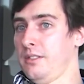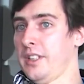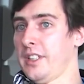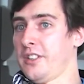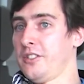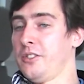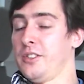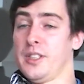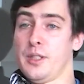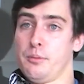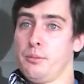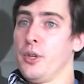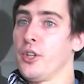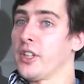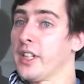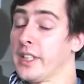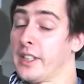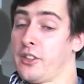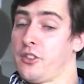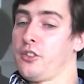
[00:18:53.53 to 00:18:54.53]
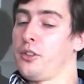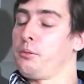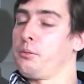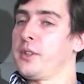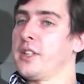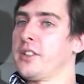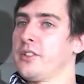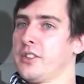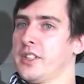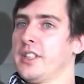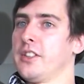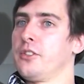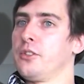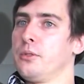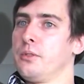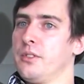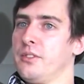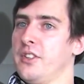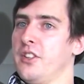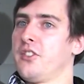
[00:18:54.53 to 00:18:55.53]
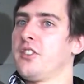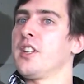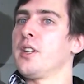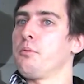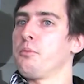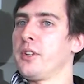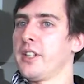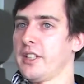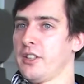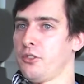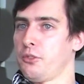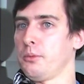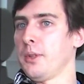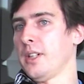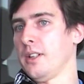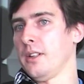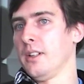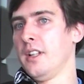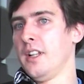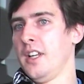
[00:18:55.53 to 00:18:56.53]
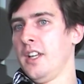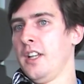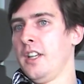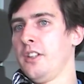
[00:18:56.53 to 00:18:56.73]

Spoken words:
Like, you know, debugging is something you can do with the same thing as well.